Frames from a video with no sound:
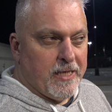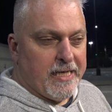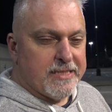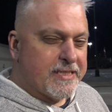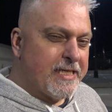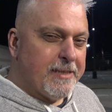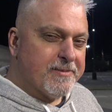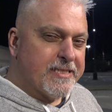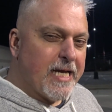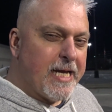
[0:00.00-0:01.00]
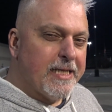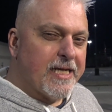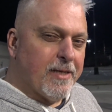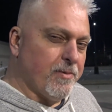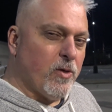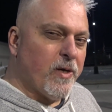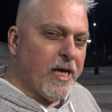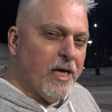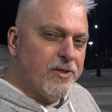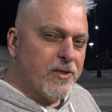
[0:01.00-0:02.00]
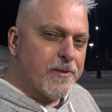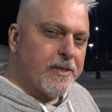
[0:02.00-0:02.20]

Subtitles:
It keeps saying that I'm going under.